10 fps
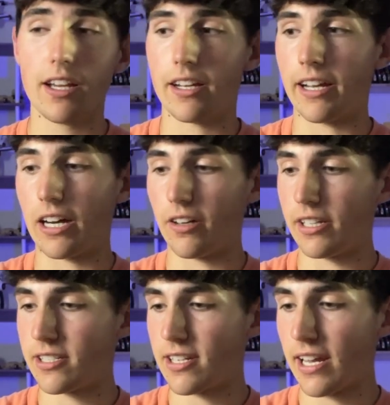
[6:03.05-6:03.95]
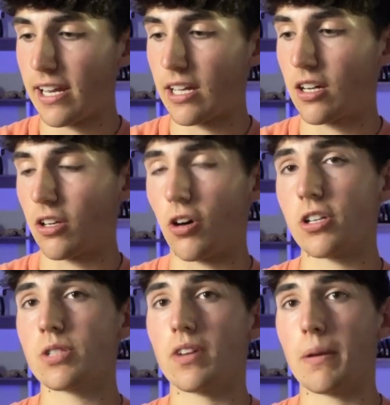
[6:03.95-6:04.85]
Now, it's a
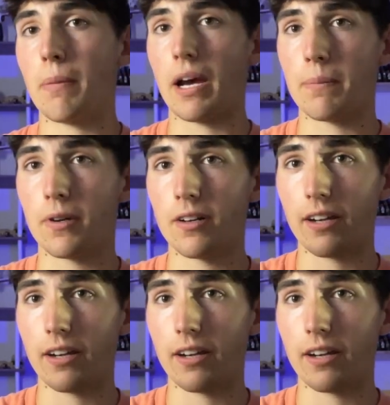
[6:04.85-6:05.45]
gloss red pepper,